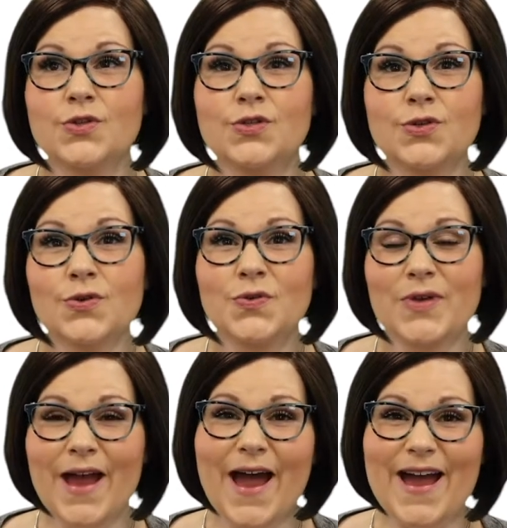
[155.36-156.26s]
Do
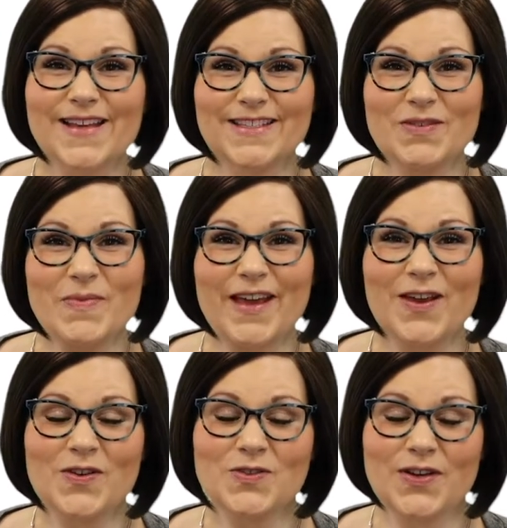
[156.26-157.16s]
not submit
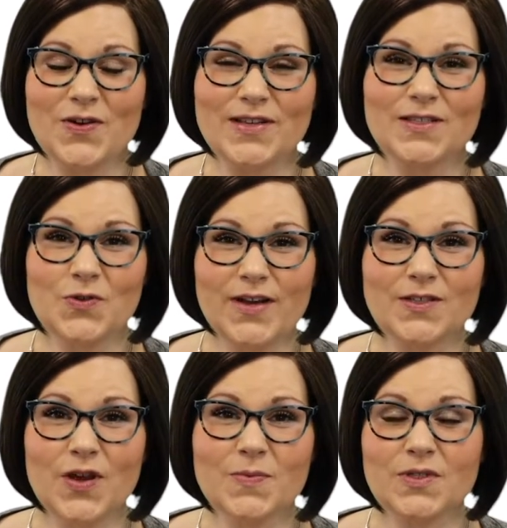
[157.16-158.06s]
your
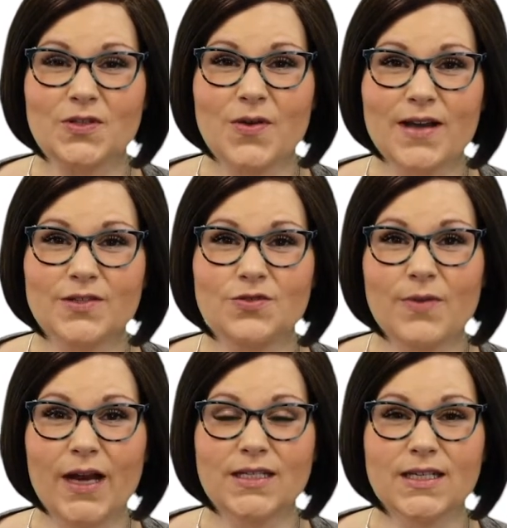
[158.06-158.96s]
transcripts to us
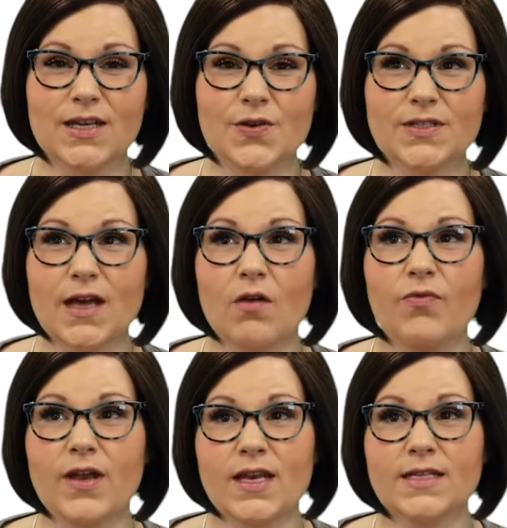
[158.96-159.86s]
directly yourself.
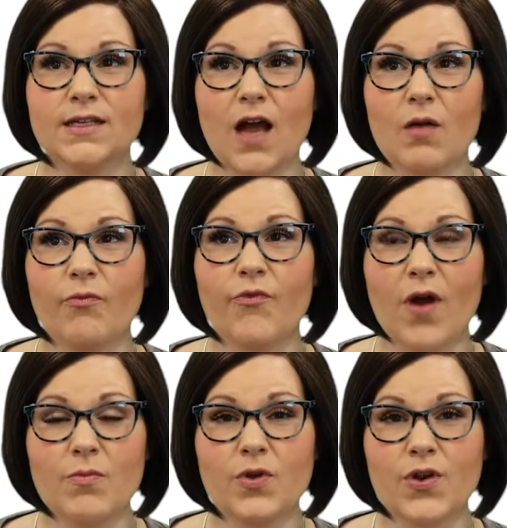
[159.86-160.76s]
They need to come
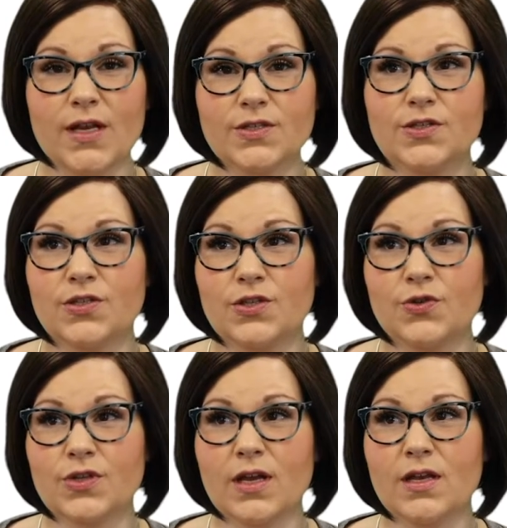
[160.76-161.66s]
from your
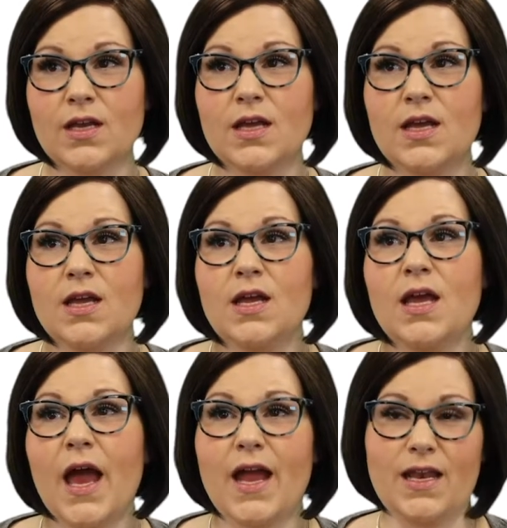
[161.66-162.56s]
institution.
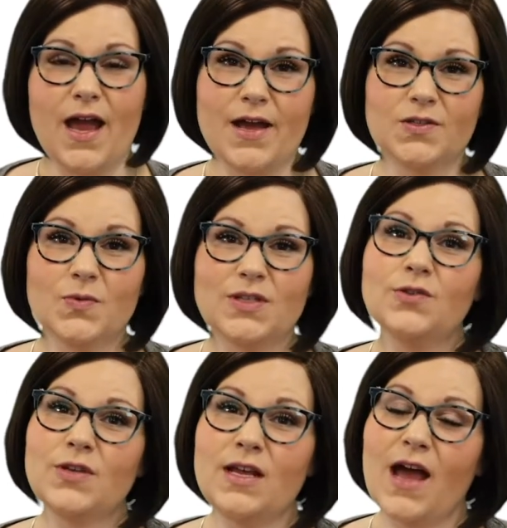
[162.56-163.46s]
And yes, we
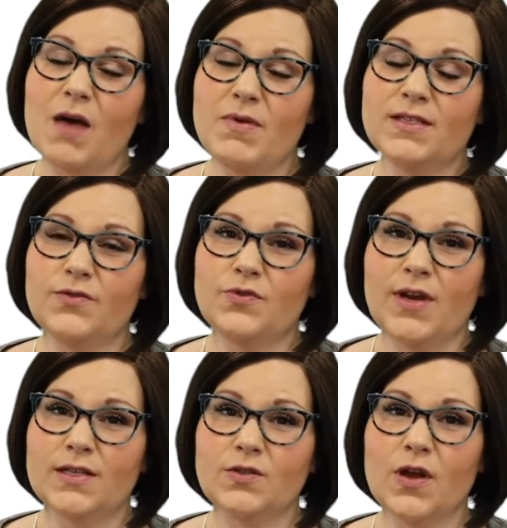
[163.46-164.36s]
do need copies of
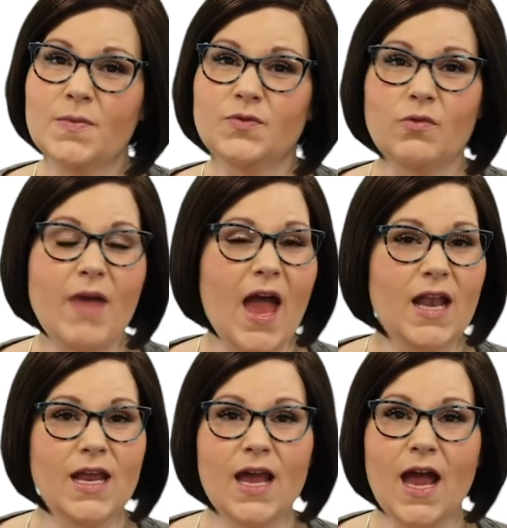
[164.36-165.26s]
transcripts from
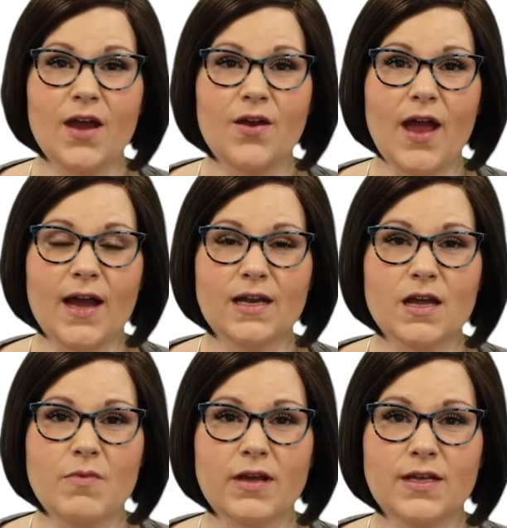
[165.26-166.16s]
any higher
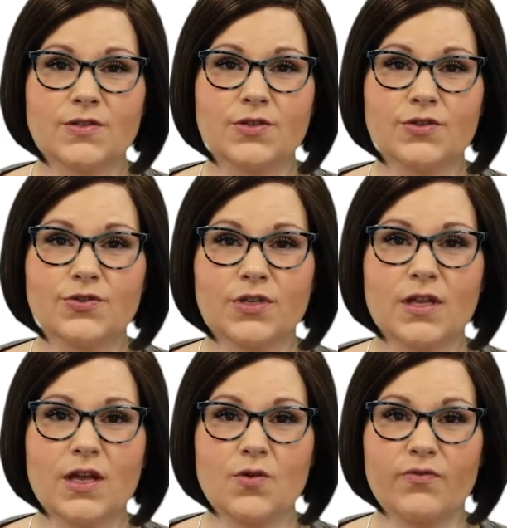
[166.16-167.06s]
academic institution
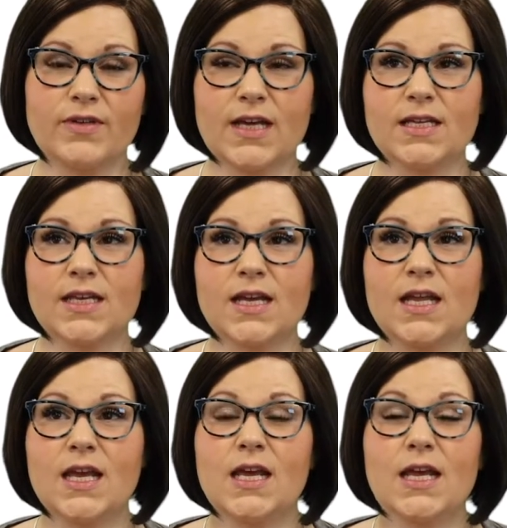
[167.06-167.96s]
that you have
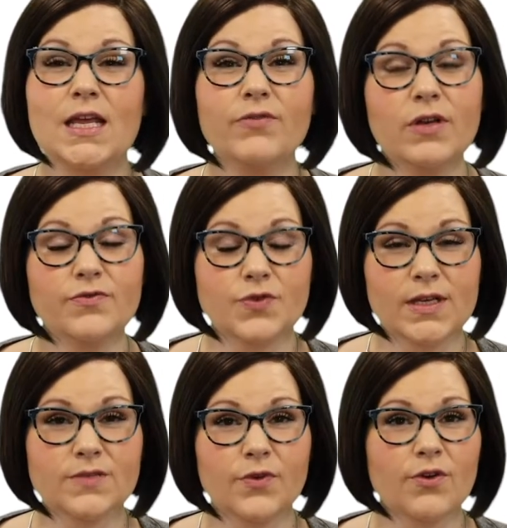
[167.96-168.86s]
attended, even if
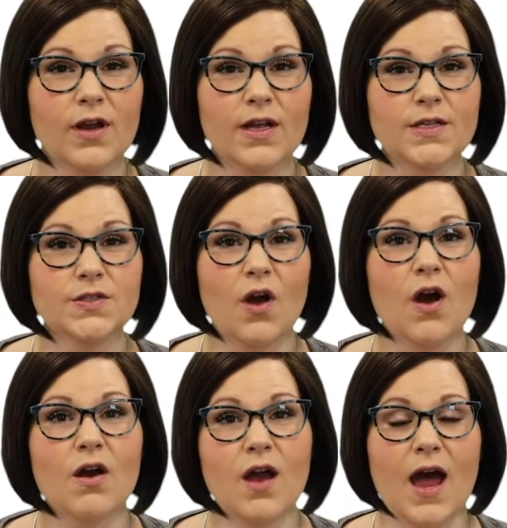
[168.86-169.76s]
transfer credits
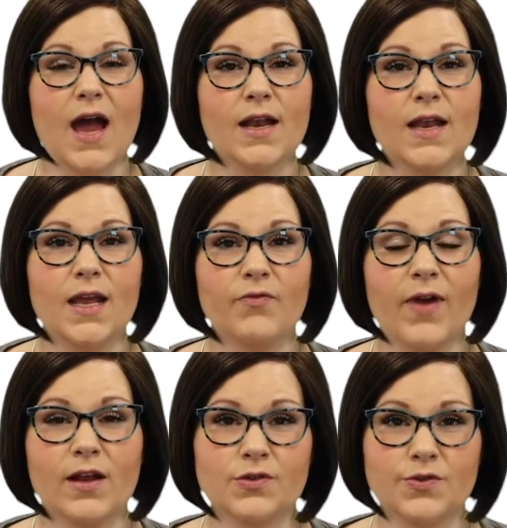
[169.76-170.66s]
are on a
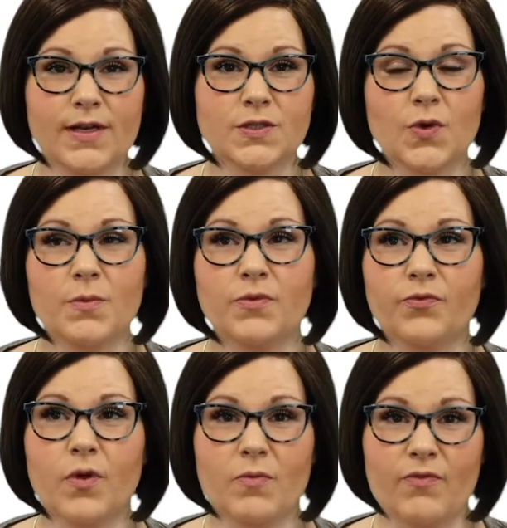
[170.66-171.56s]
final transcript
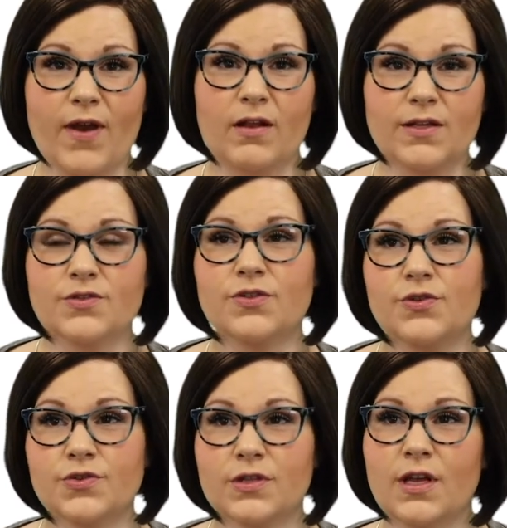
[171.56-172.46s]
from the final
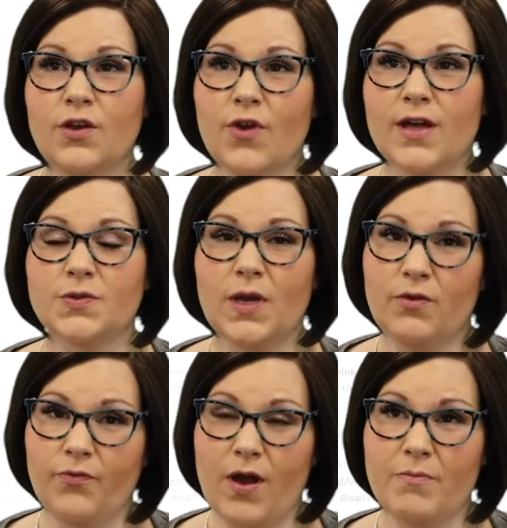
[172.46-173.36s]
institution that you
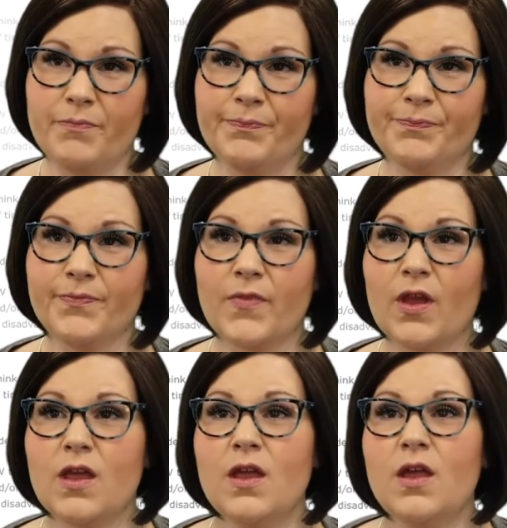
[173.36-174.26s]
graduate from.
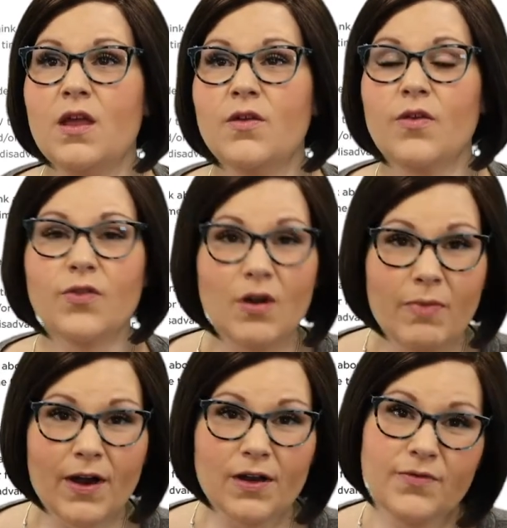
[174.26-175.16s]
The third
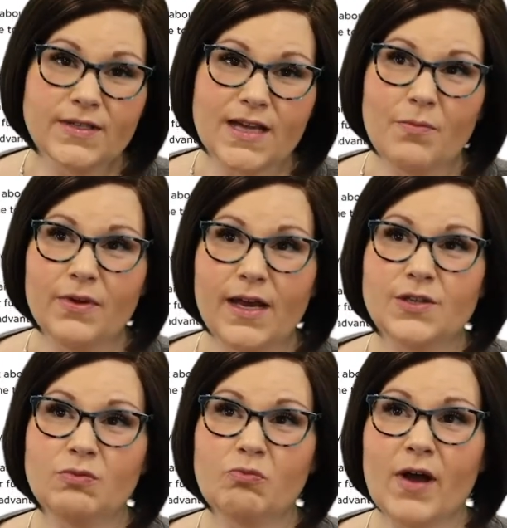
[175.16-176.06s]
part of this
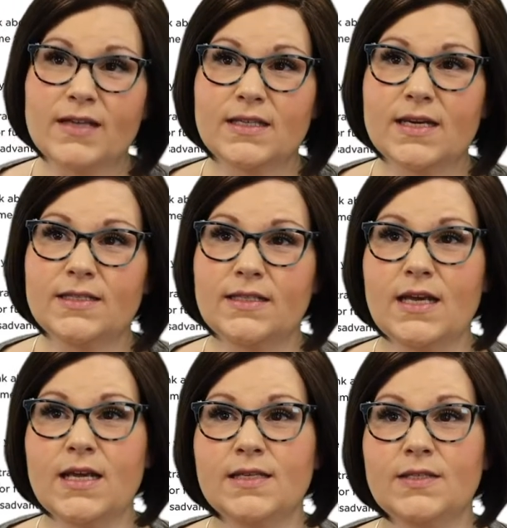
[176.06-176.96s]
application process
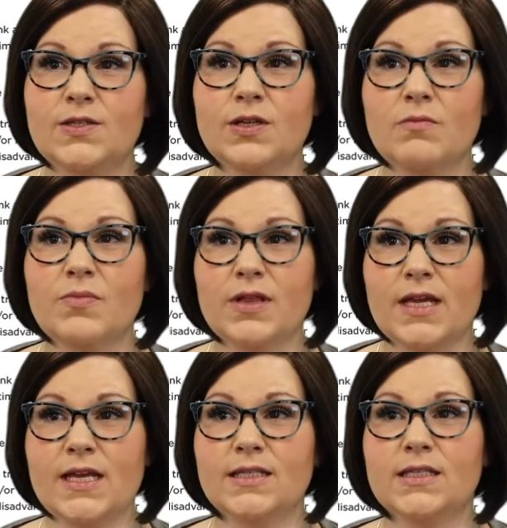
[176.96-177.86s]
is to
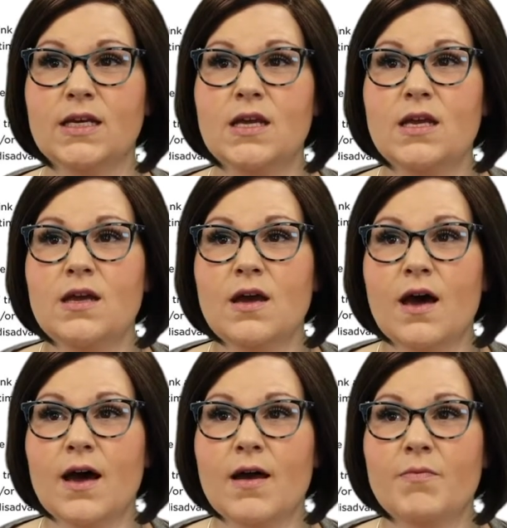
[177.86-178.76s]
complete
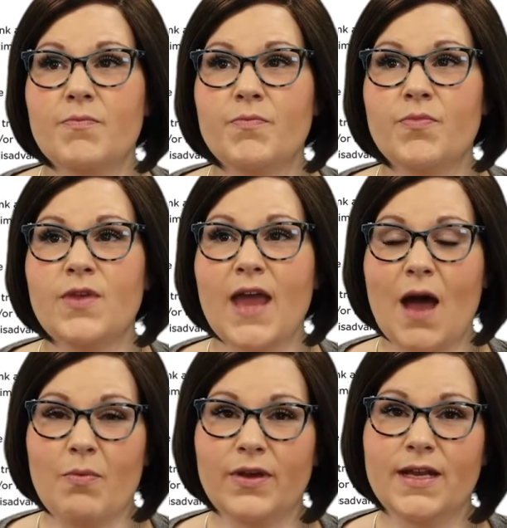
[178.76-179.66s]
the
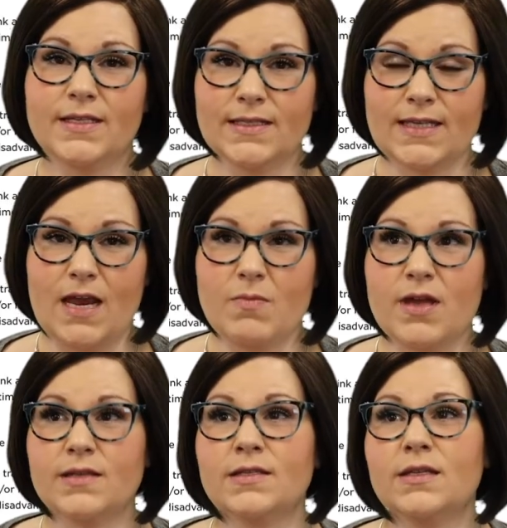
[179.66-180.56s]
applicant
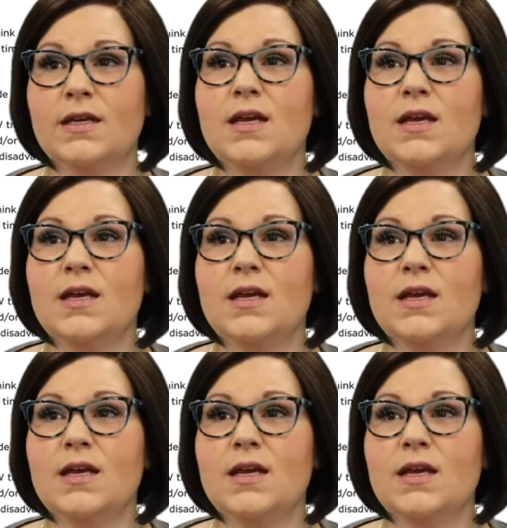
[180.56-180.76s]
statement.